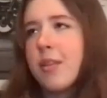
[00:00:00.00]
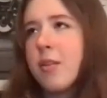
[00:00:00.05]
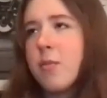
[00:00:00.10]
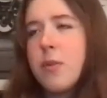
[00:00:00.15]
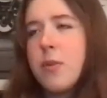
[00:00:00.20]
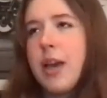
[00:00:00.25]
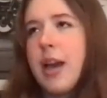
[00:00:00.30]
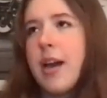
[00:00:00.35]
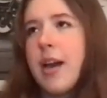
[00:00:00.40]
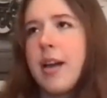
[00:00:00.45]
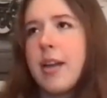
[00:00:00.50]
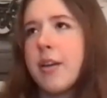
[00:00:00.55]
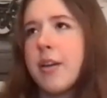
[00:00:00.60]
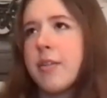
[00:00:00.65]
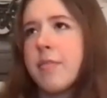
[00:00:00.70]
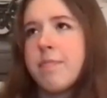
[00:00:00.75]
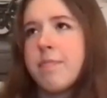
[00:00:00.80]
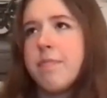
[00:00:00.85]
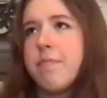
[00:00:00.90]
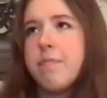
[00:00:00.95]
we had
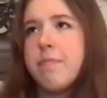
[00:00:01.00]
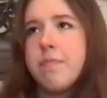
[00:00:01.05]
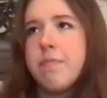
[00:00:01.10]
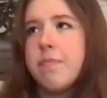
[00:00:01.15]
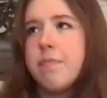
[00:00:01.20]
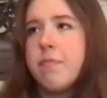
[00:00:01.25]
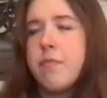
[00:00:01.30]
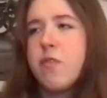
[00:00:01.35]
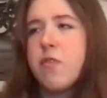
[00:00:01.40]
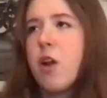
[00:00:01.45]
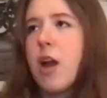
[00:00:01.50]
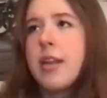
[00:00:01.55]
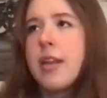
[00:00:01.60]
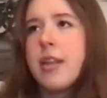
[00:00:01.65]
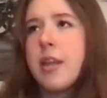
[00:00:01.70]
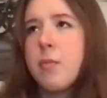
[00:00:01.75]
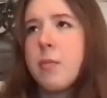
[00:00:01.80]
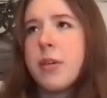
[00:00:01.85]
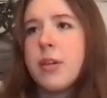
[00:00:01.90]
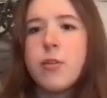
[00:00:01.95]
a friend
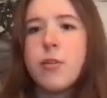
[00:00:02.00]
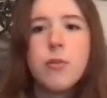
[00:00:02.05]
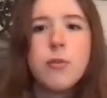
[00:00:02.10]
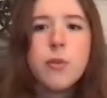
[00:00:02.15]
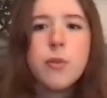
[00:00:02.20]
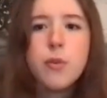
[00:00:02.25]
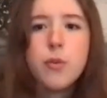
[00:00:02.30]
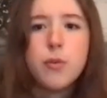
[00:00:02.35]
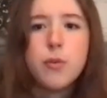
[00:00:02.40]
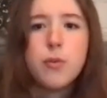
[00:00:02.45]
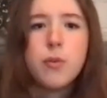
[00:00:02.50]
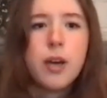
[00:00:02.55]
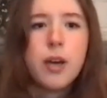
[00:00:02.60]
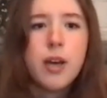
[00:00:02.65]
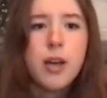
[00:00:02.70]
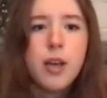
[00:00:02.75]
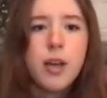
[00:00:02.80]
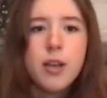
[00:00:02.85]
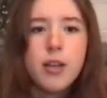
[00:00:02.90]
that we knew who